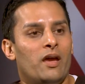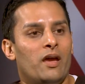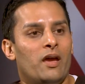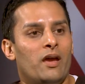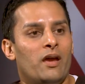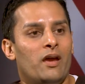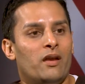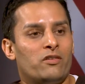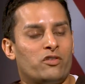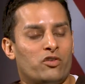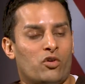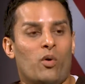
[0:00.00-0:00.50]

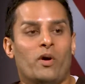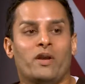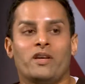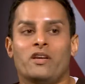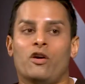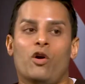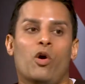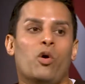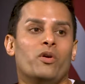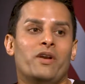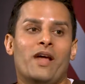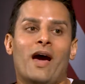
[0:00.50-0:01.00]
it's going to
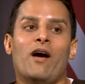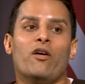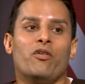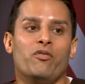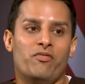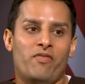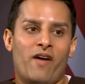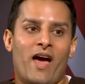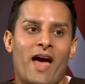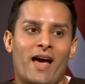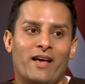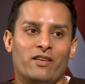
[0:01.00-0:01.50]
go down
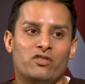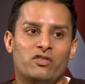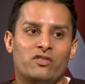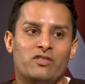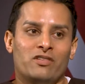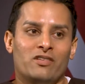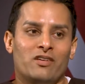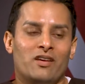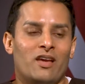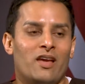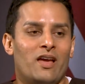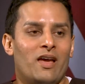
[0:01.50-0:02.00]
fast,
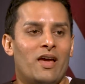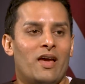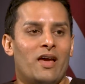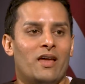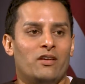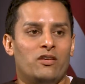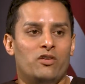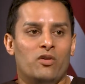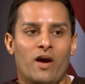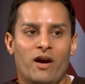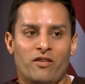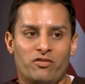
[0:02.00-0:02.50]

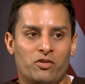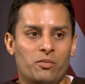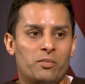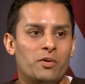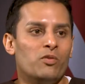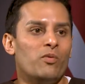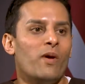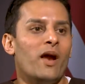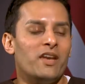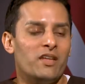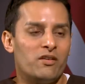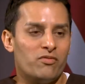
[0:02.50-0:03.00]
and you have to be
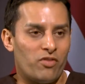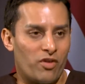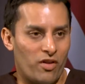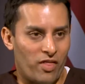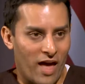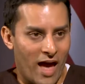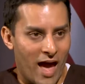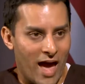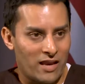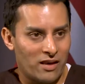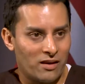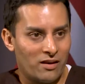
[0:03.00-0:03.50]
ready for
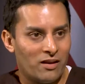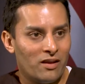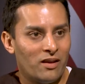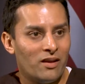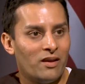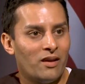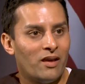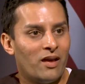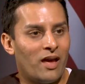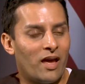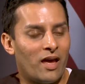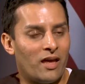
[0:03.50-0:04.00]
that.
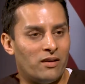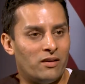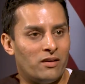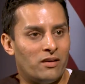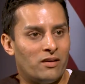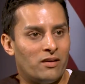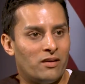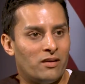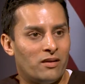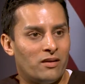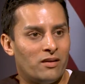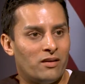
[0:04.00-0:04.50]
And
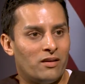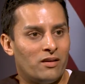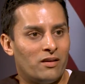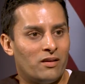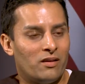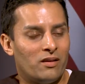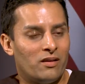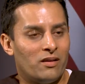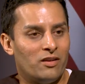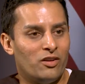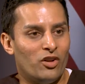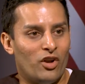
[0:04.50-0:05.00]

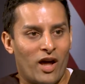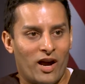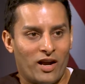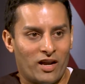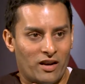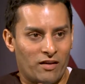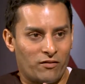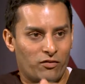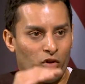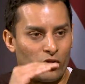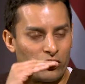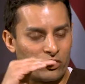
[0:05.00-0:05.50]
you're not going
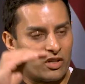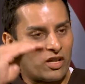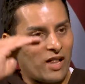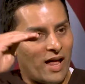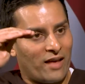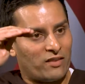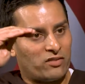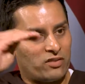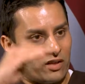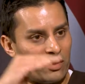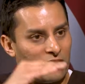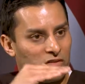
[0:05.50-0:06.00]
to have those
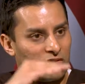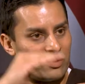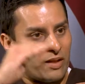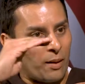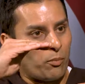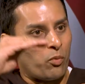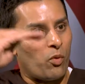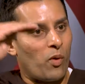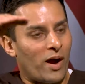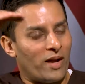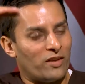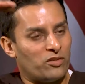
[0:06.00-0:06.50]
classic
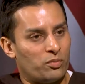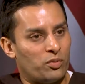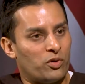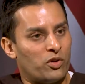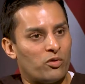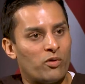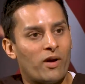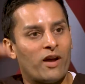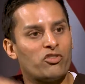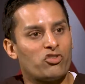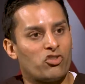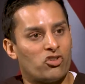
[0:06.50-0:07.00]
stepwise
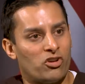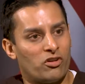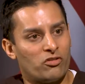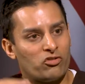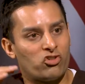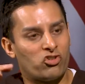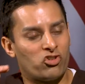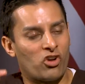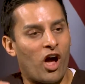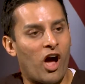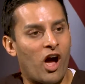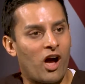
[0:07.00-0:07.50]
progression of
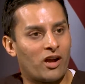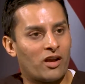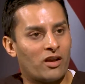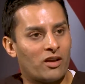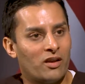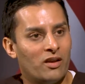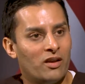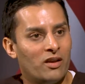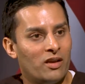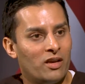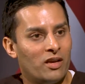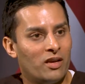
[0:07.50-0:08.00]
shock
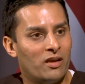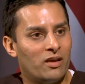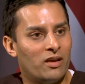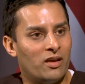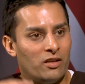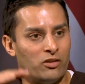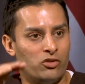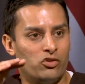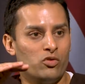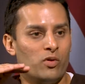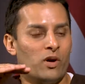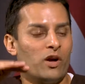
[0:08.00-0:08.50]

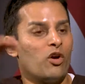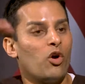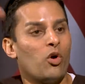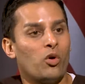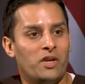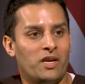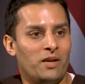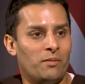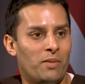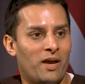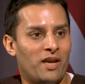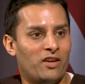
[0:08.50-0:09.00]
into a
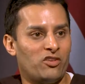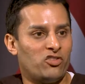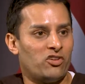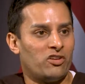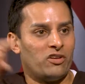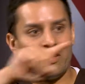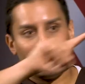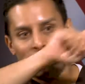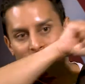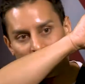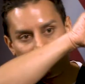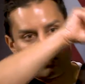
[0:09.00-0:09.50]
coding patient.
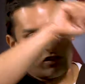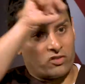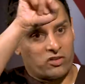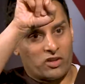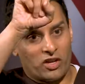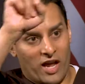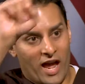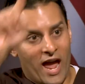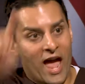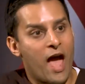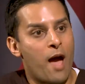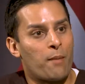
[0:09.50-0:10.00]
It's just going
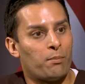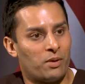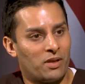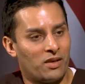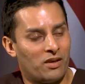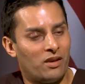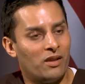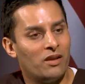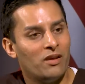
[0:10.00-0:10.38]
to happen.